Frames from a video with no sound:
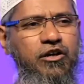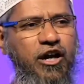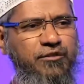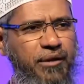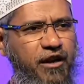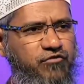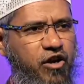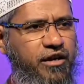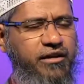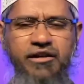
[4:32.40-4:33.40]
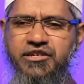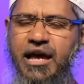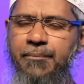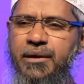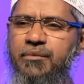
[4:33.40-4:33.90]
Gospel of John,
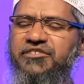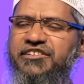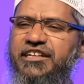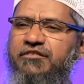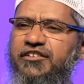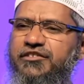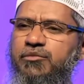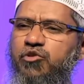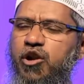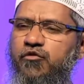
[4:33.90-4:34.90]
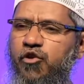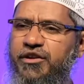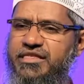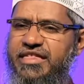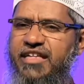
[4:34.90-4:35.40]
chapter number 16, verse number 12 to
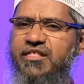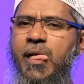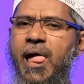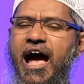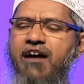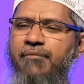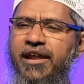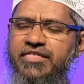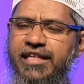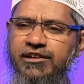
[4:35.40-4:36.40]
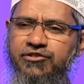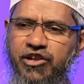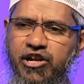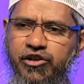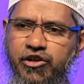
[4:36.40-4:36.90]
14 says, I have many things to say
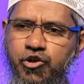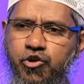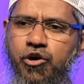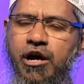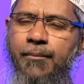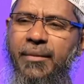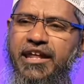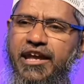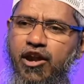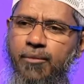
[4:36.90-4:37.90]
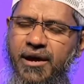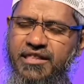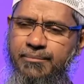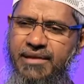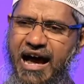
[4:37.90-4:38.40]
unto you, but ye cannot bear
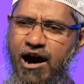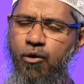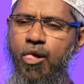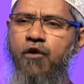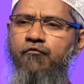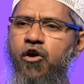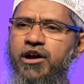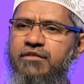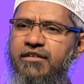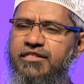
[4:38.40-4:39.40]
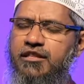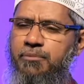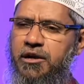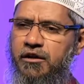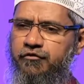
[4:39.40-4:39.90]
them now. For he, when the
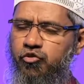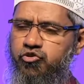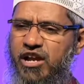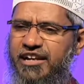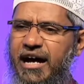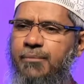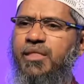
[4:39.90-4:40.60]
Spirit of truth shall come,